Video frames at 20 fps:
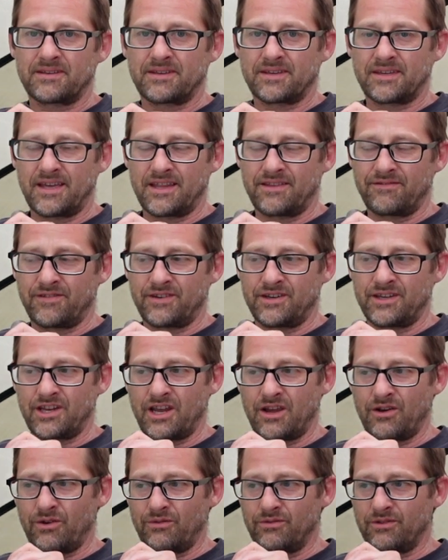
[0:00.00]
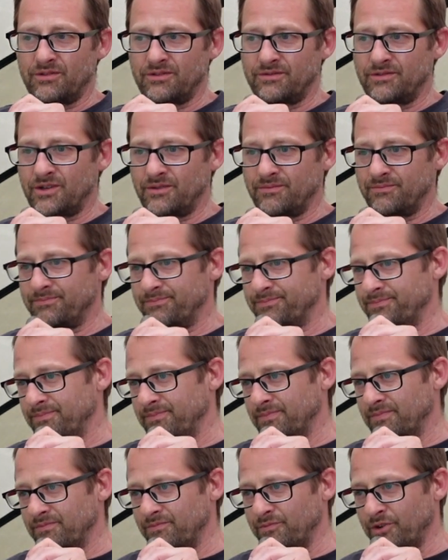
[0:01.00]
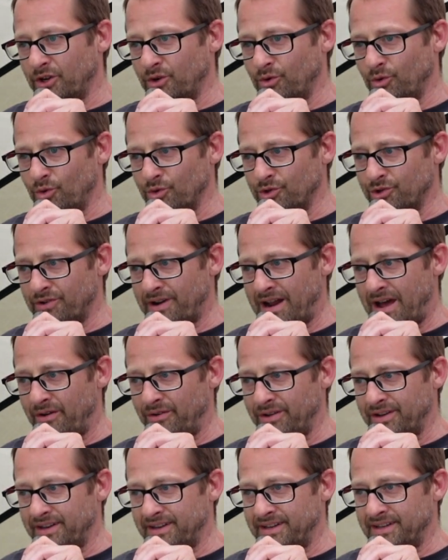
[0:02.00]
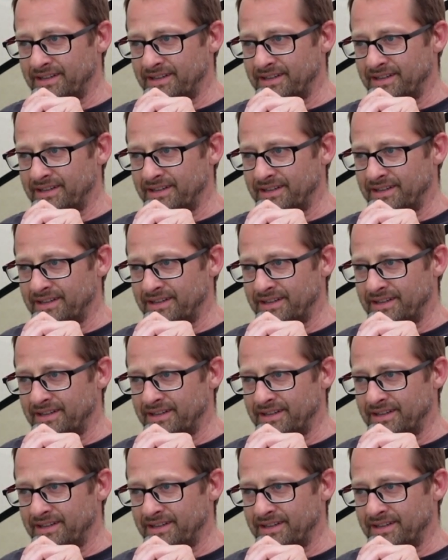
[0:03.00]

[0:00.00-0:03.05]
get the video recorder out and